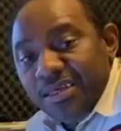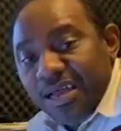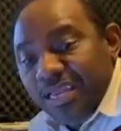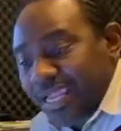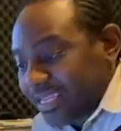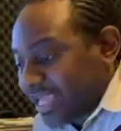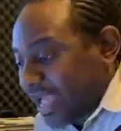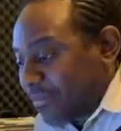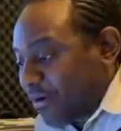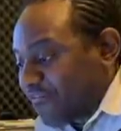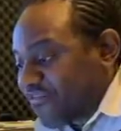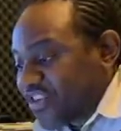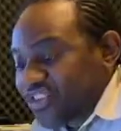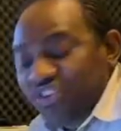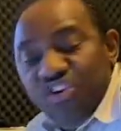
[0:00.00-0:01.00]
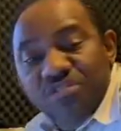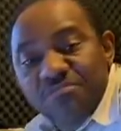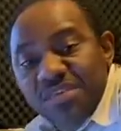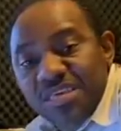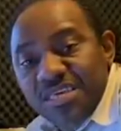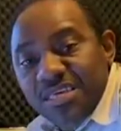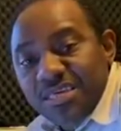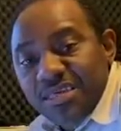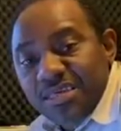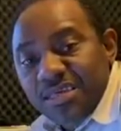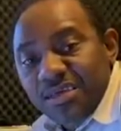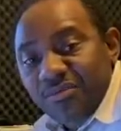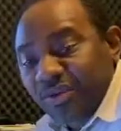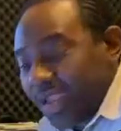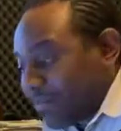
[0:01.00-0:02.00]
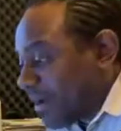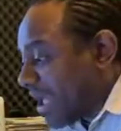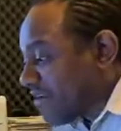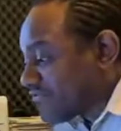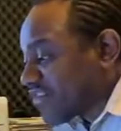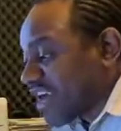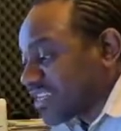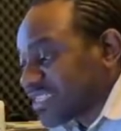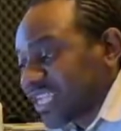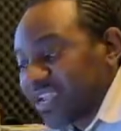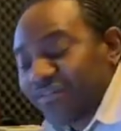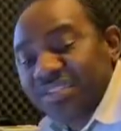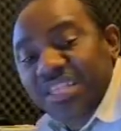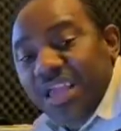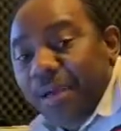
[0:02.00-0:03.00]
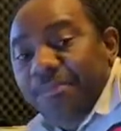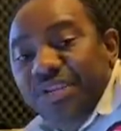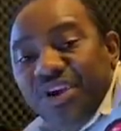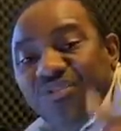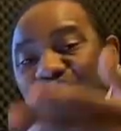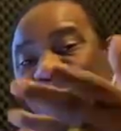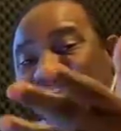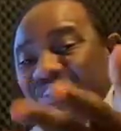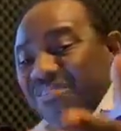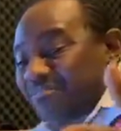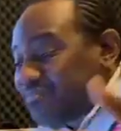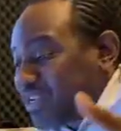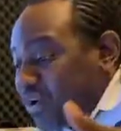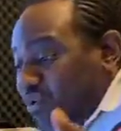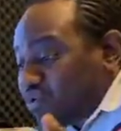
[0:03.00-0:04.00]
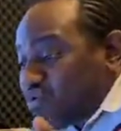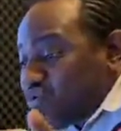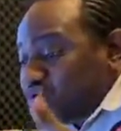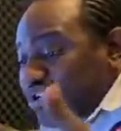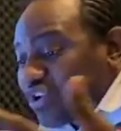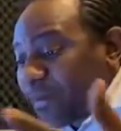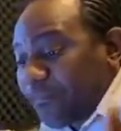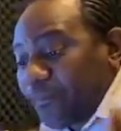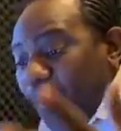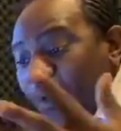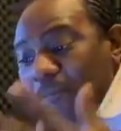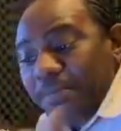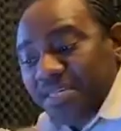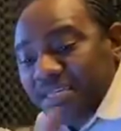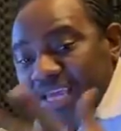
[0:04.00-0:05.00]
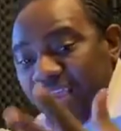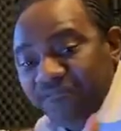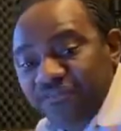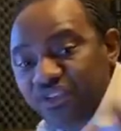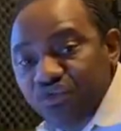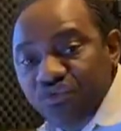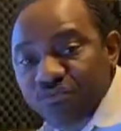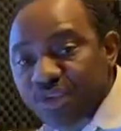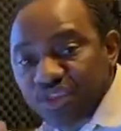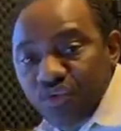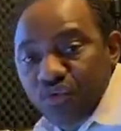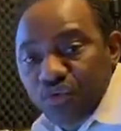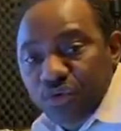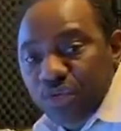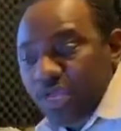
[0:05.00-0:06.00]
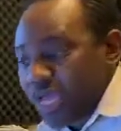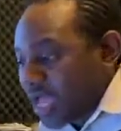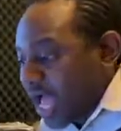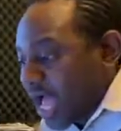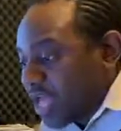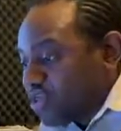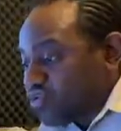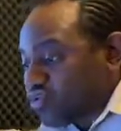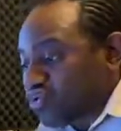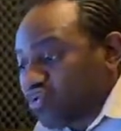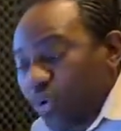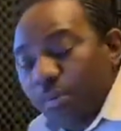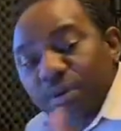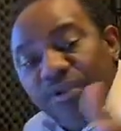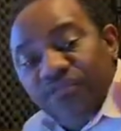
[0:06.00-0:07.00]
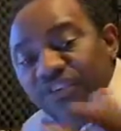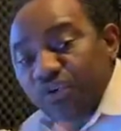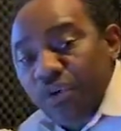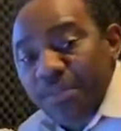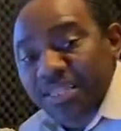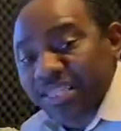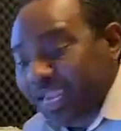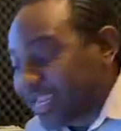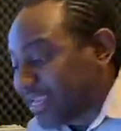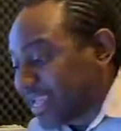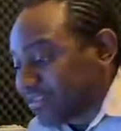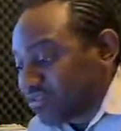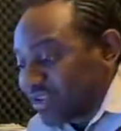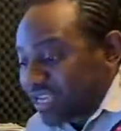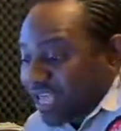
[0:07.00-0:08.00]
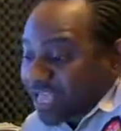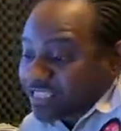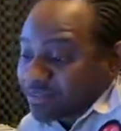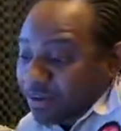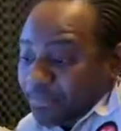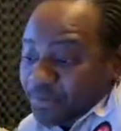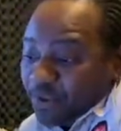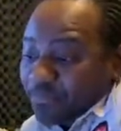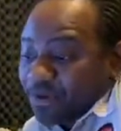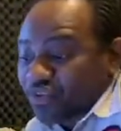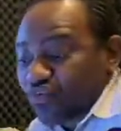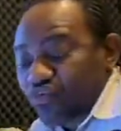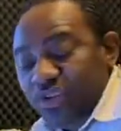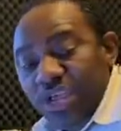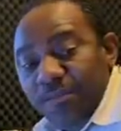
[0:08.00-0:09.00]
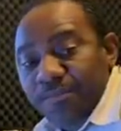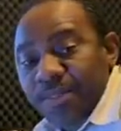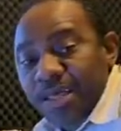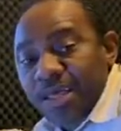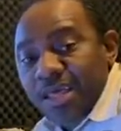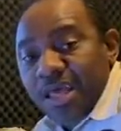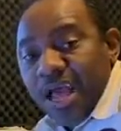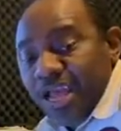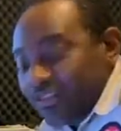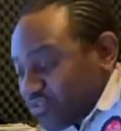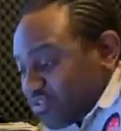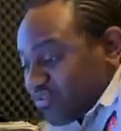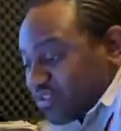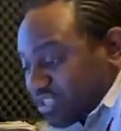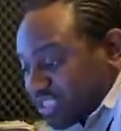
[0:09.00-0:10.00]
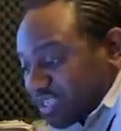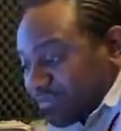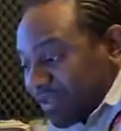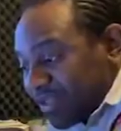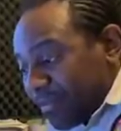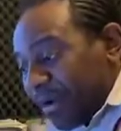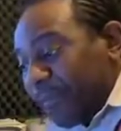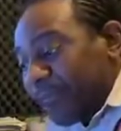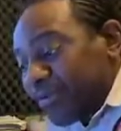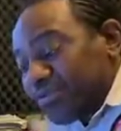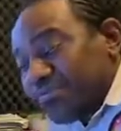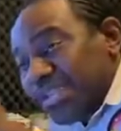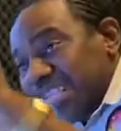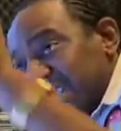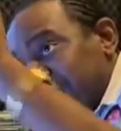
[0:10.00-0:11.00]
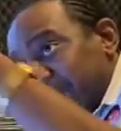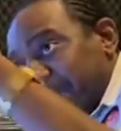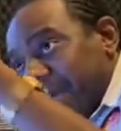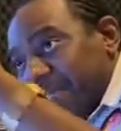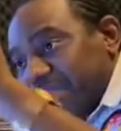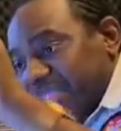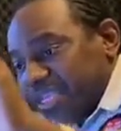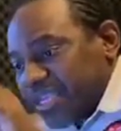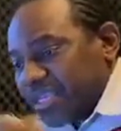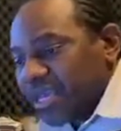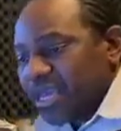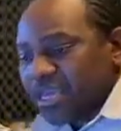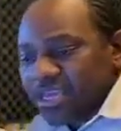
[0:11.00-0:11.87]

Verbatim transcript: And I talk about featuring me. What am my advice and everything? I'm not going to no permission for you with my tune. And YouTube won't know better than that. When I can't see me put up my tune them. And you only see them I put my name on my thing.